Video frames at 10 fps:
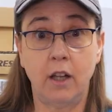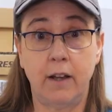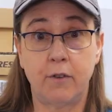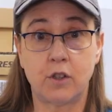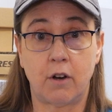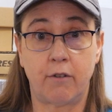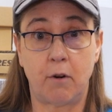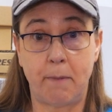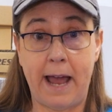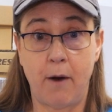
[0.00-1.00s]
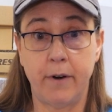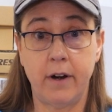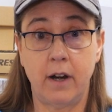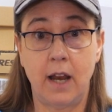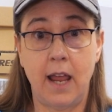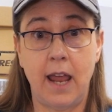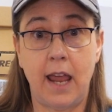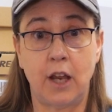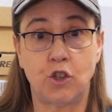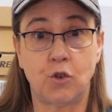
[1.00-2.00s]
levers are for power
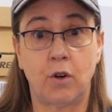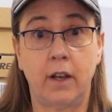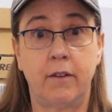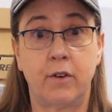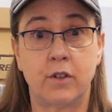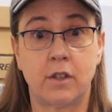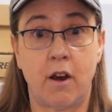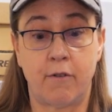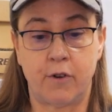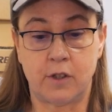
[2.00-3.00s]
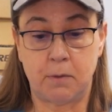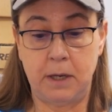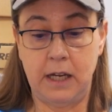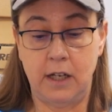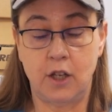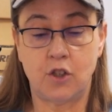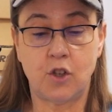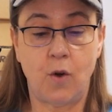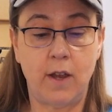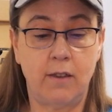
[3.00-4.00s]
and short levers are for speed.
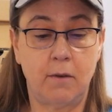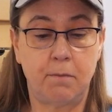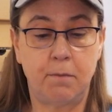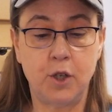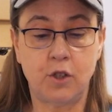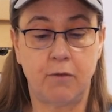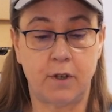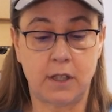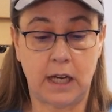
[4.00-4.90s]
So in the pushover